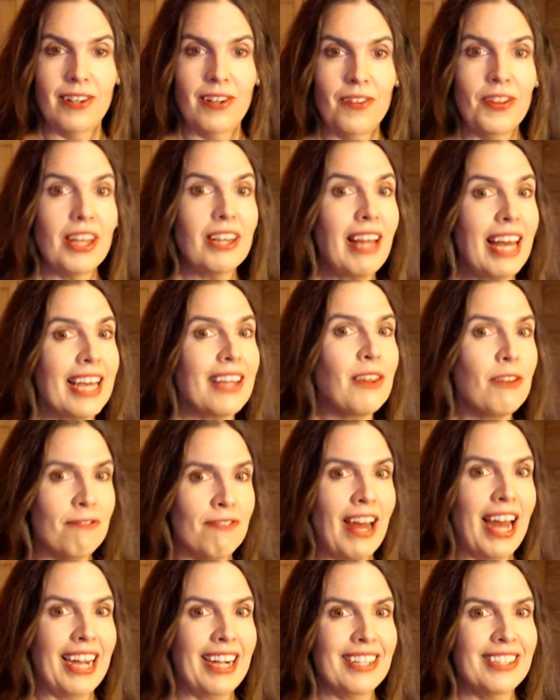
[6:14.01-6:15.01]
They like the
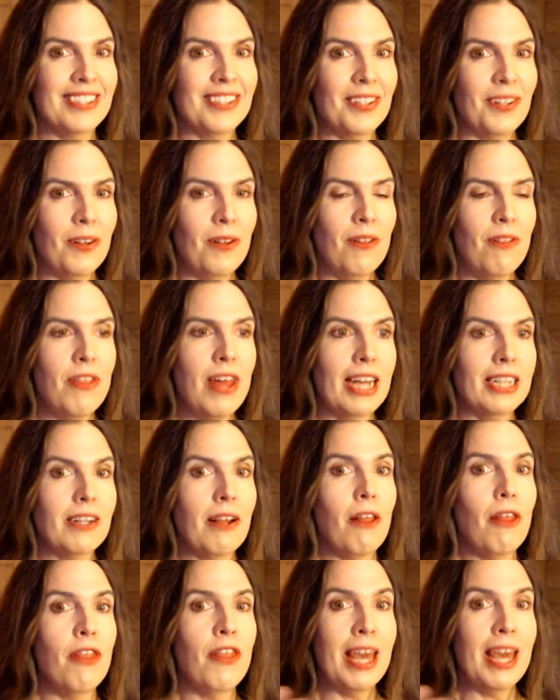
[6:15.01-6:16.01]
fact that
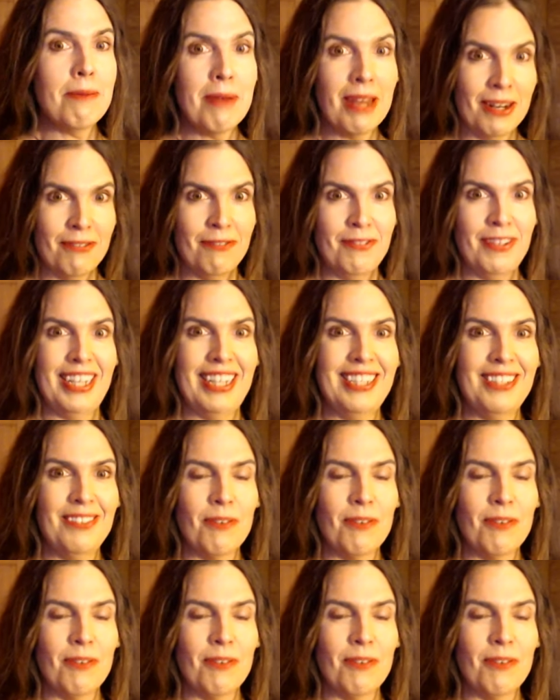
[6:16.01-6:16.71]
they benefit